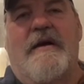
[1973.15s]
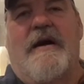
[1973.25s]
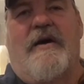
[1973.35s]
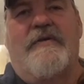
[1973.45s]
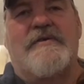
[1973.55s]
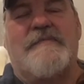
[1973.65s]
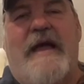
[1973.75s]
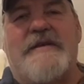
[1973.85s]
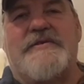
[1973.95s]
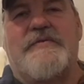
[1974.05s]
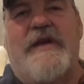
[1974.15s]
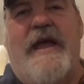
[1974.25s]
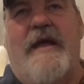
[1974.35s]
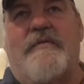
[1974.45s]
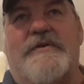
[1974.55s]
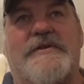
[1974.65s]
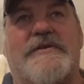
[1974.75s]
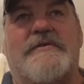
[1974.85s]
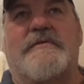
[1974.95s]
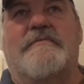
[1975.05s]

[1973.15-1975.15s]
All those matches we had were just,